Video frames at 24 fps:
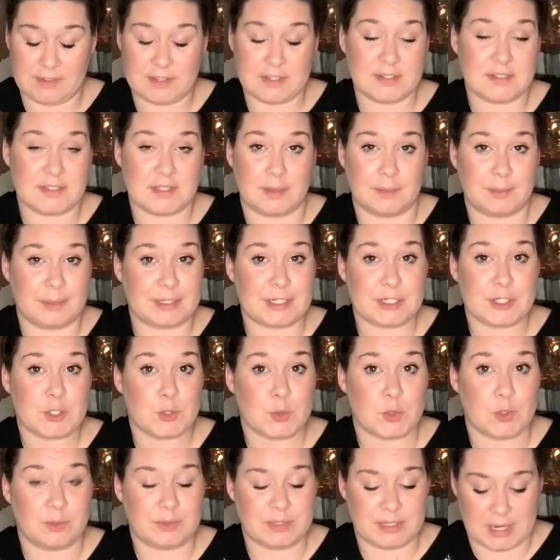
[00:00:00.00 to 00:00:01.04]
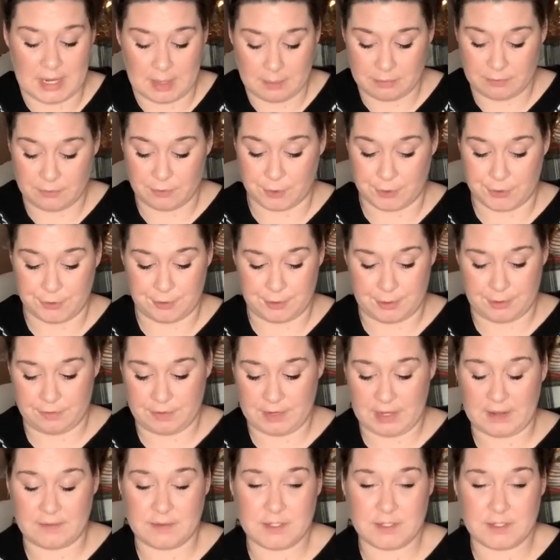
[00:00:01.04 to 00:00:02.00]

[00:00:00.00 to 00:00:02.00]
someone swooped it up for 35.